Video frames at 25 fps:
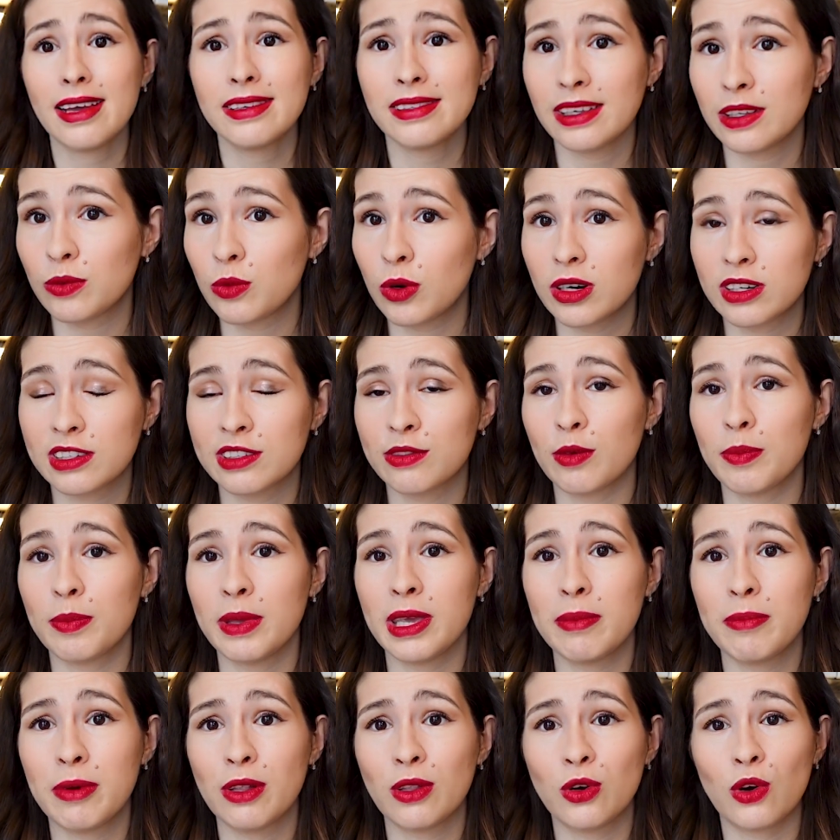Yes, it works for
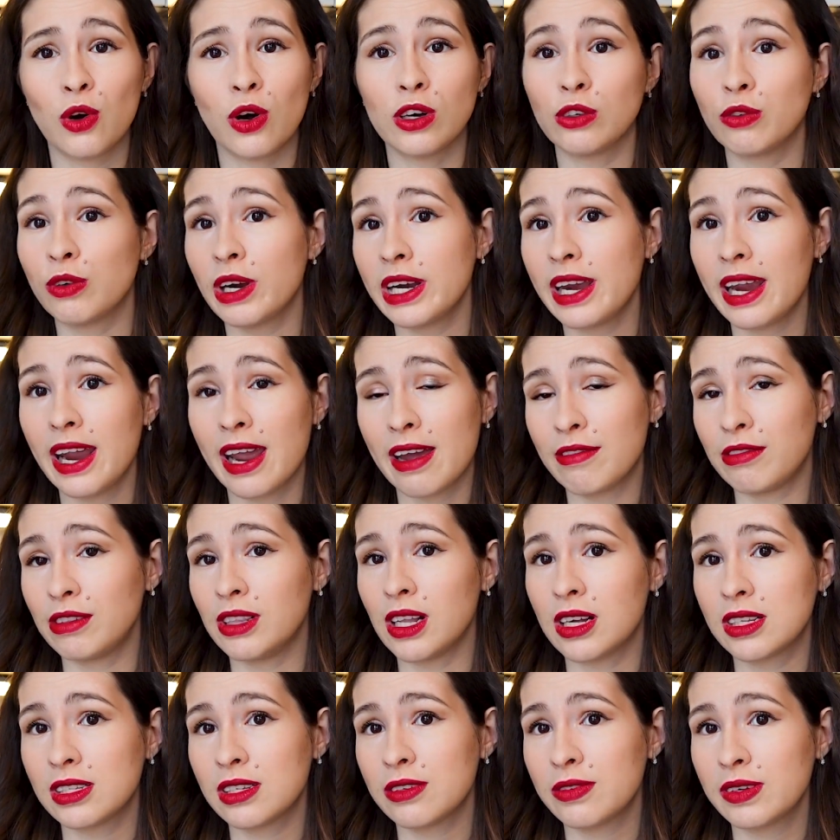people who already have
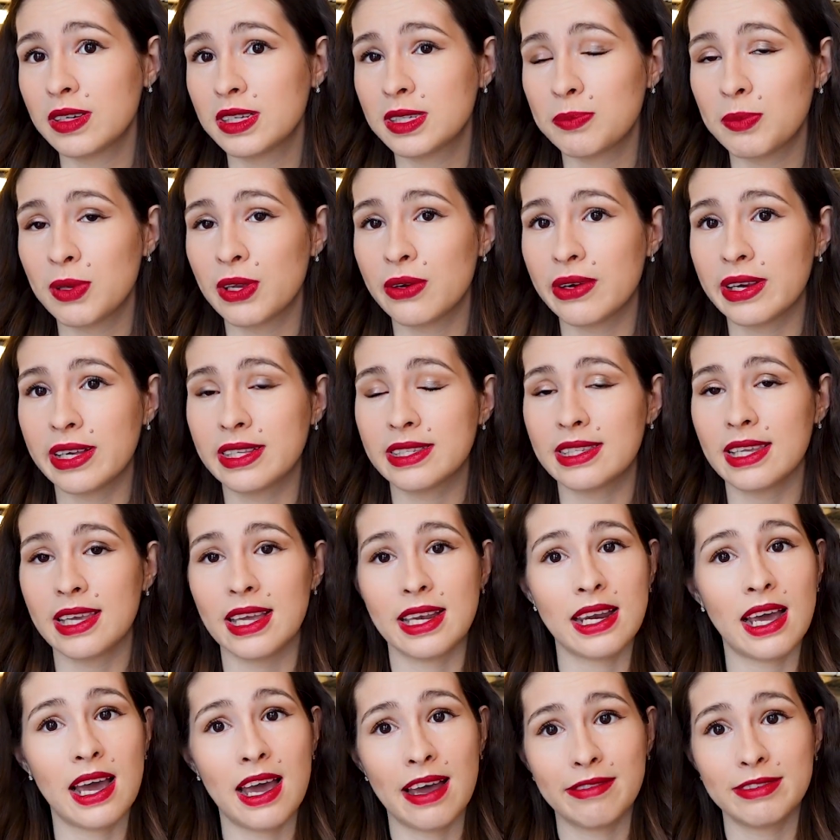lots of experience
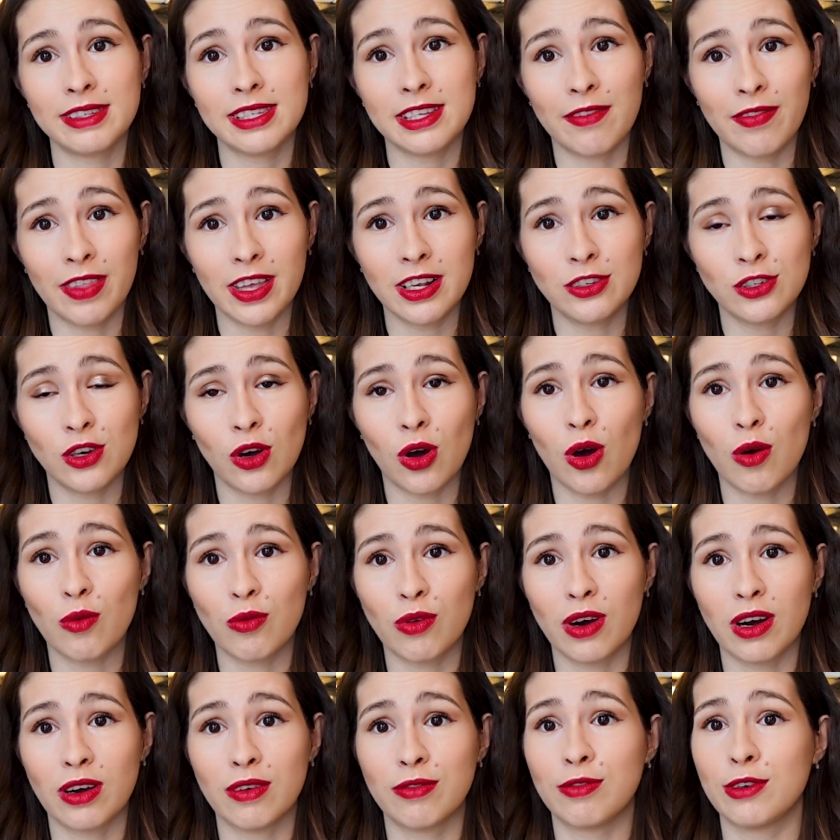and have something to
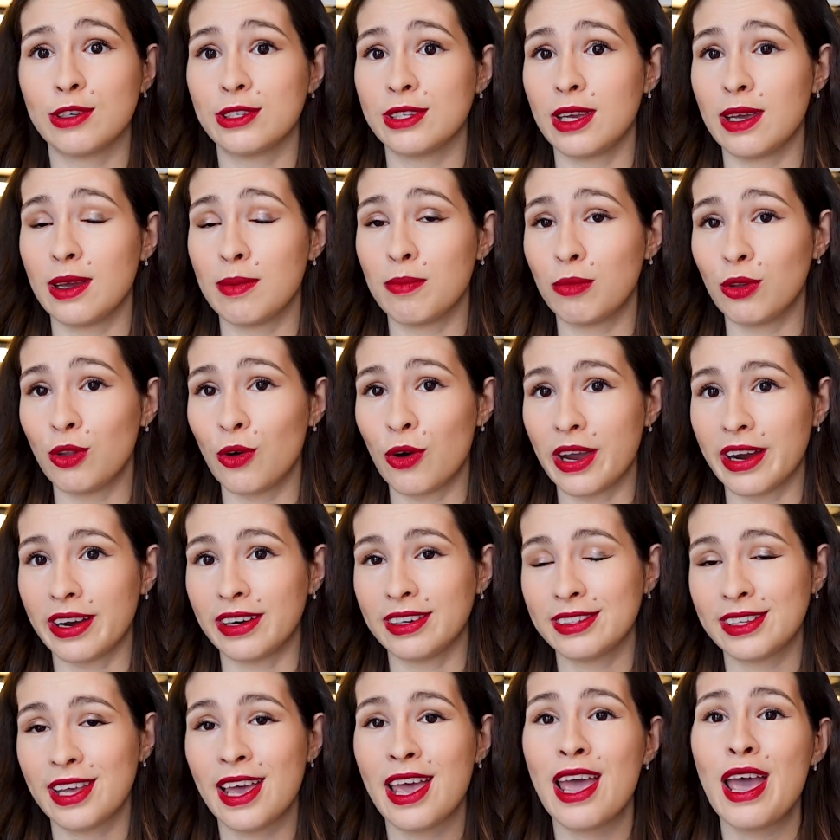offer for their
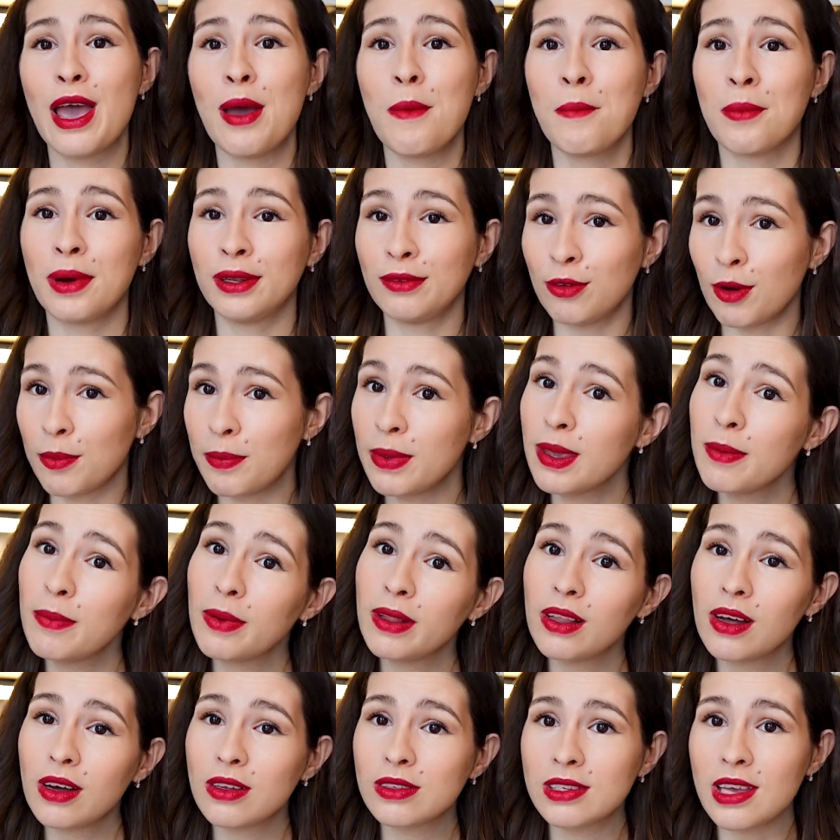employers. But for
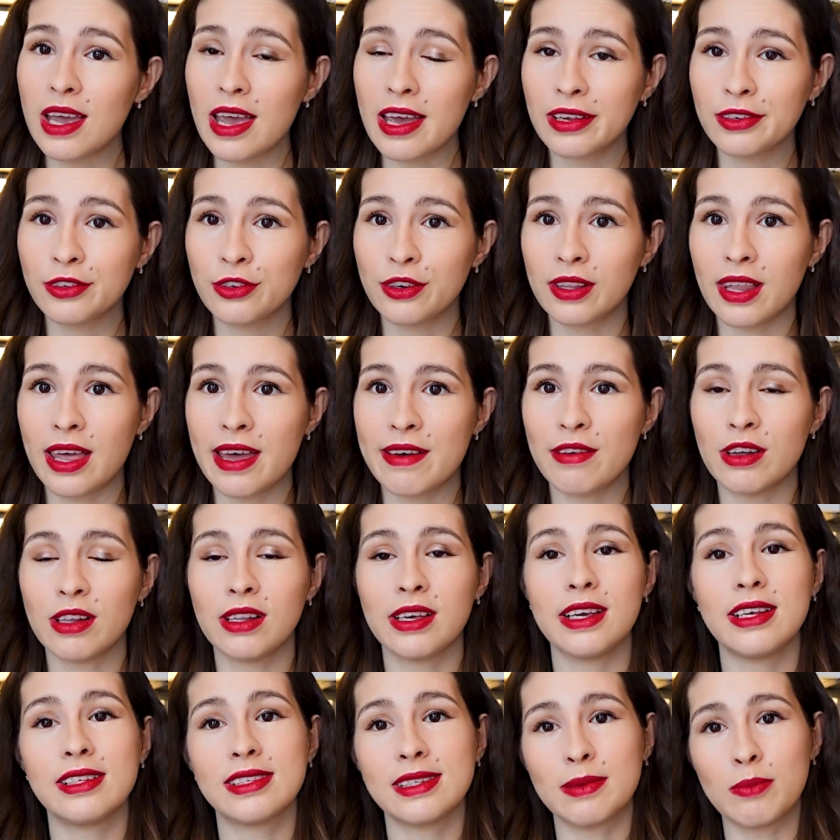people on the entry
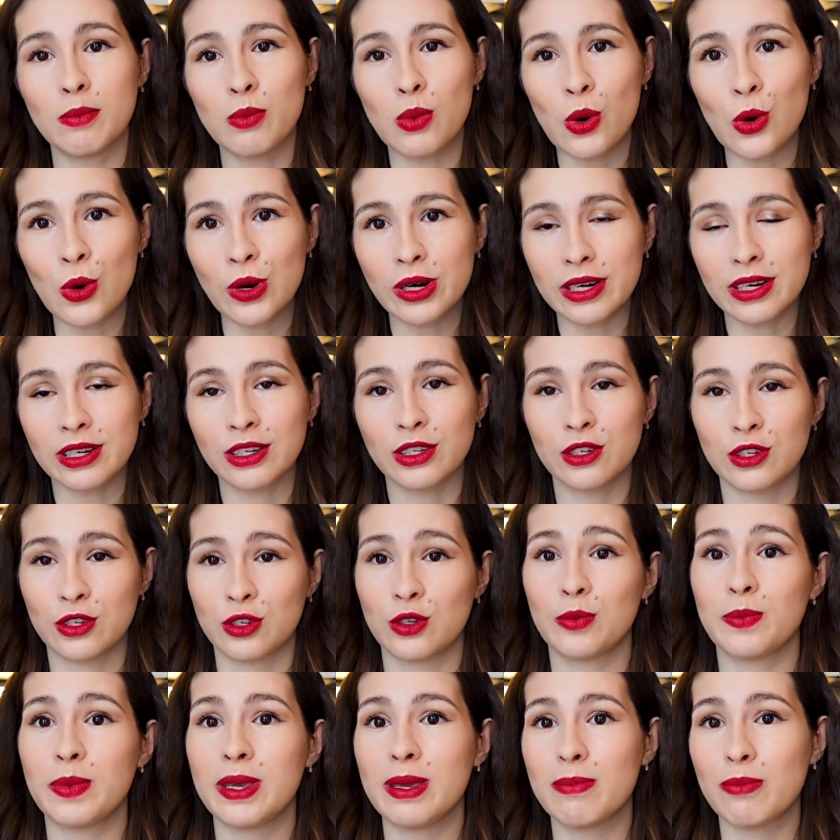level, it's important
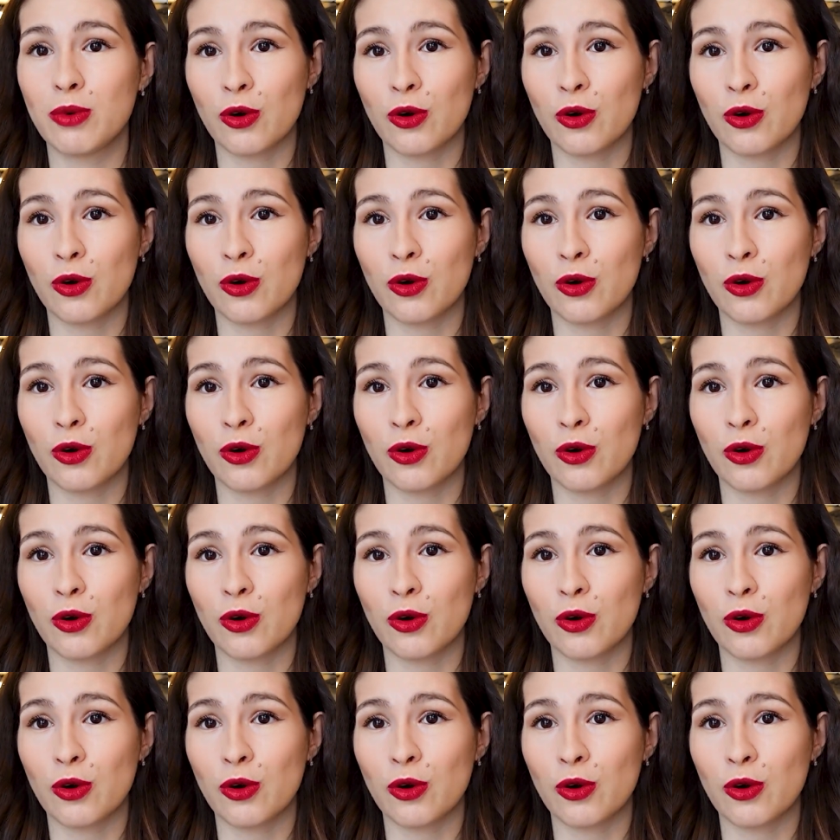to be